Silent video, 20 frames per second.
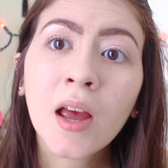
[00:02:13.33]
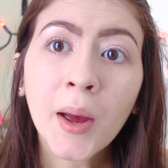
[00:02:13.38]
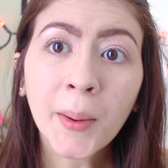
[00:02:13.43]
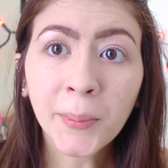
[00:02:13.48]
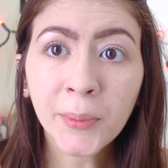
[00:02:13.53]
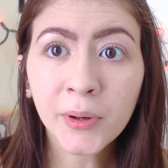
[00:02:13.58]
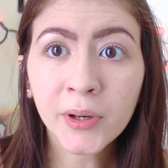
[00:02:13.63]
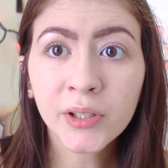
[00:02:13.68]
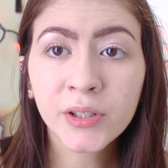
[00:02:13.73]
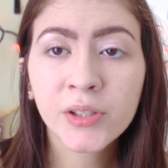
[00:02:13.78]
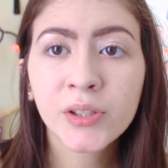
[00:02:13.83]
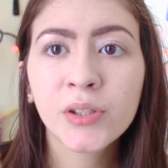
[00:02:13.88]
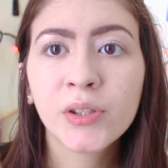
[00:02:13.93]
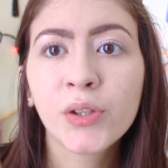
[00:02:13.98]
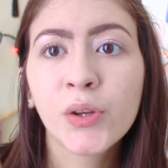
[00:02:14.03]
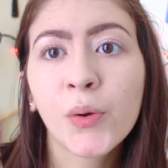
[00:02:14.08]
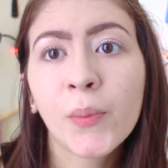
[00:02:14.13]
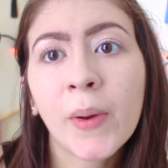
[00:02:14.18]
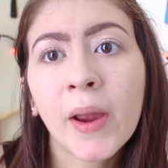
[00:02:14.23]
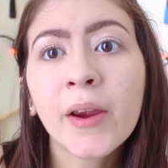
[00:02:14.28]
Now I'm going to
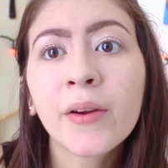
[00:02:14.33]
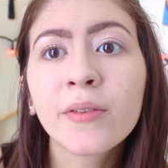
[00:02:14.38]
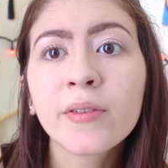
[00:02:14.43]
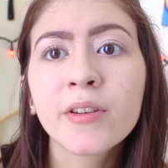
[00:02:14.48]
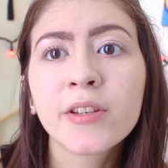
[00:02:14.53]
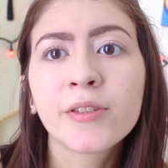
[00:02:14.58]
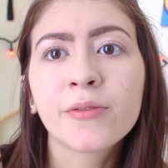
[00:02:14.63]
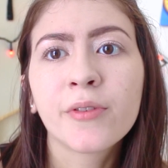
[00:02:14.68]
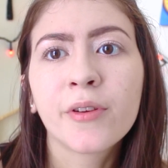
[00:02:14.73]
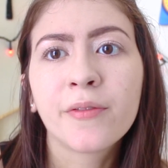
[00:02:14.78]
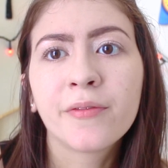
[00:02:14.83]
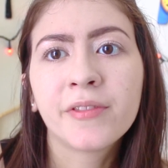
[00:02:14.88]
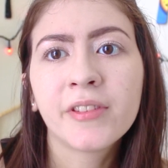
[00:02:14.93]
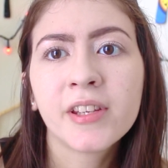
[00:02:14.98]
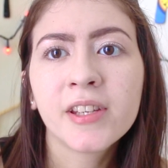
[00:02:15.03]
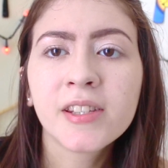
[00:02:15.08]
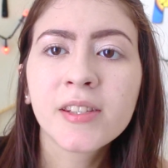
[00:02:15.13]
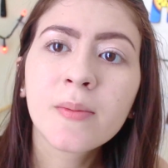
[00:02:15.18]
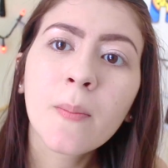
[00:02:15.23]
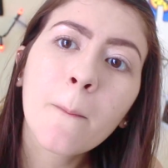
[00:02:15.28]
do my crease with
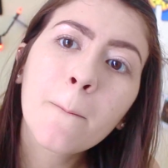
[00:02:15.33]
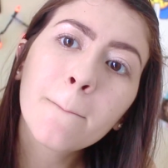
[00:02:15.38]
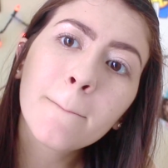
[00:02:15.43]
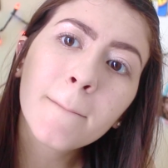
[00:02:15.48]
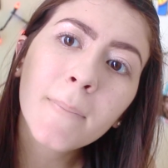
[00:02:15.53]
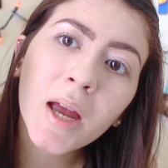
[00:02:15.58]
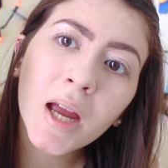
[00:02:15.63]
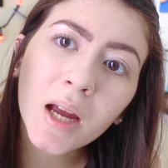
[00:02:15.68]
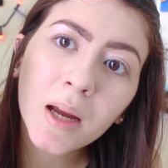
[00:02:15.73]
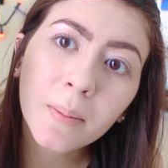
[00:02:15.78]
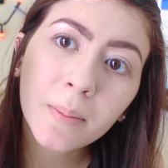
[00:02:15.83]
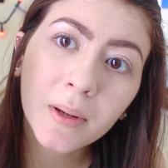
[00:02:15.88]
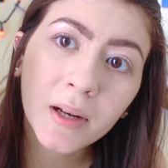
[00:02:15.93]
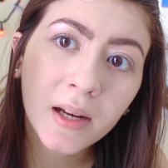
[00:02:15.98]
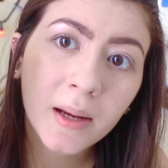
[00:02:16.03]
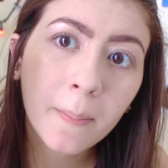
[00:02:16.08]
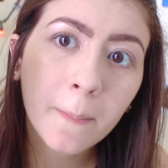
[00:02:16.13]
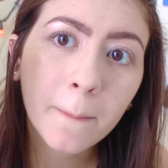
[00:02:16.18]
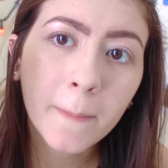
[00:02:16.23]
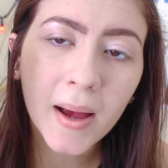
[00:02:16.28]
this
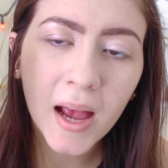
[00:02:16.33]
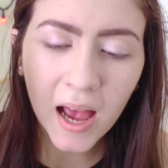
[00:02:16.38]
Maybelline